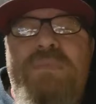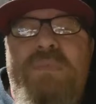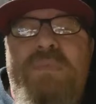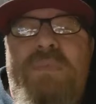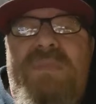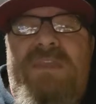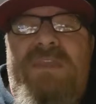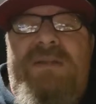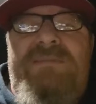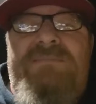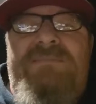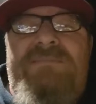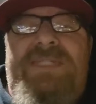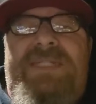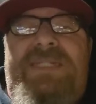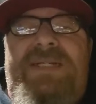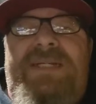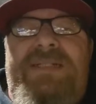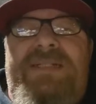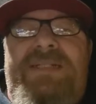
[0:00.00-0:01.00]

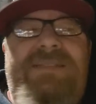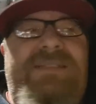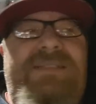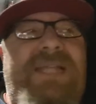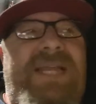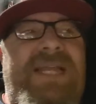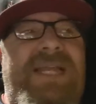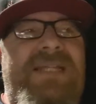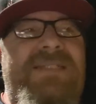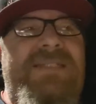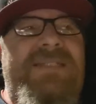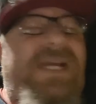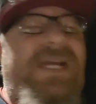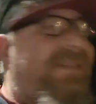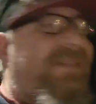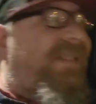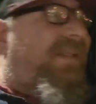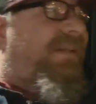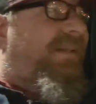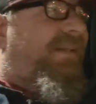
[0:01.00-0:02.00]
because they
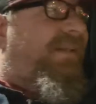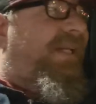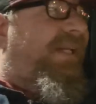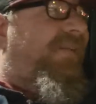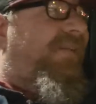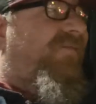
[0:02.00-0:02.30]
technically,